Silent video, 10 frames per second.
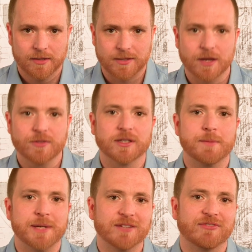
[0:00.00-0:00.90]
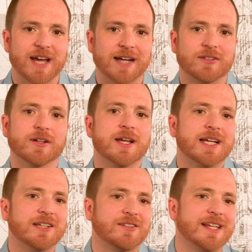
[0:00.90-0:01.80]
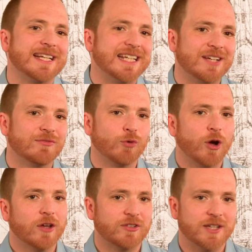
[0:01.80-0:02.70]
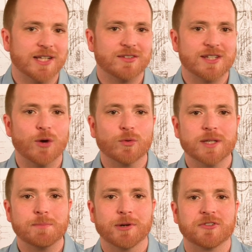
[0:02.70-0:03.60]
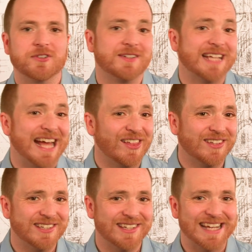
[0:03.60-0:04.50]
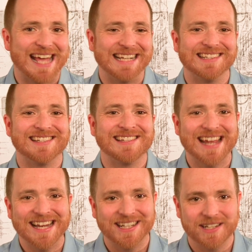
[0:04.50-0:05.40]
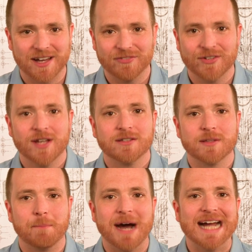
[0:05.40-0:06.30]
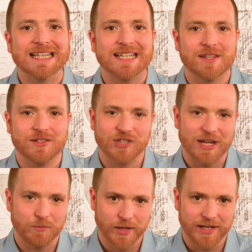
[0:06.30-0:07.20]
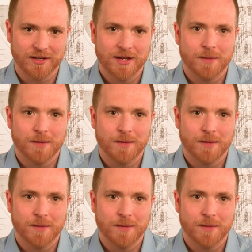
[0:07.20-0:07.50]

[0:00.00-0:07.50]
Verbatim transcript: The other limiting factor is that Yves Rossy is the only person talented and insane enough to pilot the Jetwing,